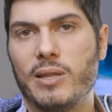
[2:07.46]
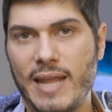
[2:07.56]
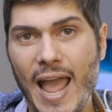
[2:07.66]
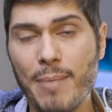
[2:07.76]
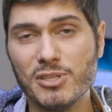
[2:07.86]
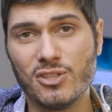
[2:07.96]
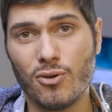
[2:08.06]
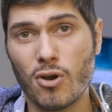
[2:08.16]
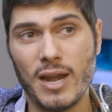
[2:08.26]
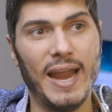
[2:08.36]
on the App
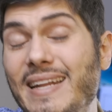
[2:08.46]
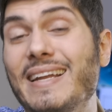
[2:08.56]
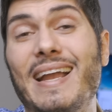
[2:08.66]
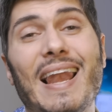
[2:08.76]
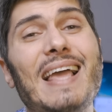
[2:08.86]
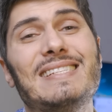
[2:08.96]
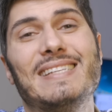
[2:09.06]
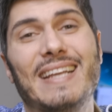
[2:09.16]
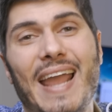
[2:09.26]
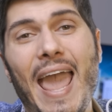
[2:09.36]
Store, and in
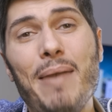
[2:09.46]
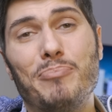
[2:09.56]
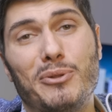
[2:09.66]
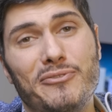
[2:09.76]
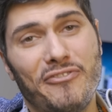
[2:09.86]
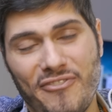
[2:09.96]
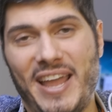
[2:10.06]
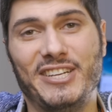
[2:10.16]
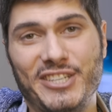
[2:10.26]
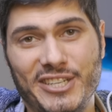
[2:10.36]
classic Apple
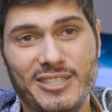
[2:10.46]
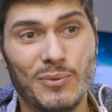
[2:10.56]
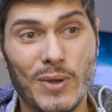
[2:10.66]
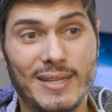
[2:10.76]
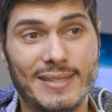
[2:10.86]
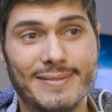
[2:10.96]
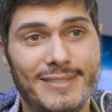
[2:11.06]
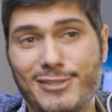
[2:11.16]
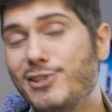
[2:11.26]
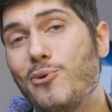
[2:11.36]
fashion, well,
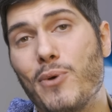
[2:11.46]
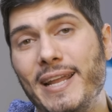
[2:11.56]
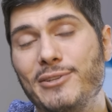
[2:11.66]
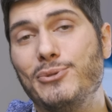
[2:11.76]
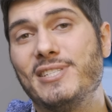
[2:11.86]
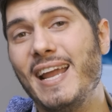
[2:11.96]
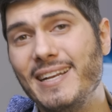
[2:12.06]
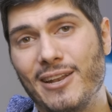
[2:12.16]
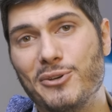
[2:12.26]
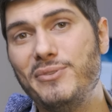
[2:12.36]
there's no way to
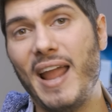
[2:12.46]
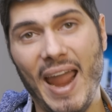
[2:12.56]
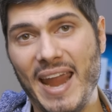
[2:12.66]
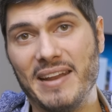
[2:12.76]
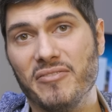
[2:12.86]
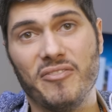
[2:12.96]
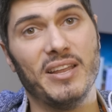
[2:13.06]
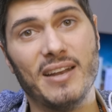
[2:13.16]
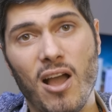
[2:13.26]
sideload anything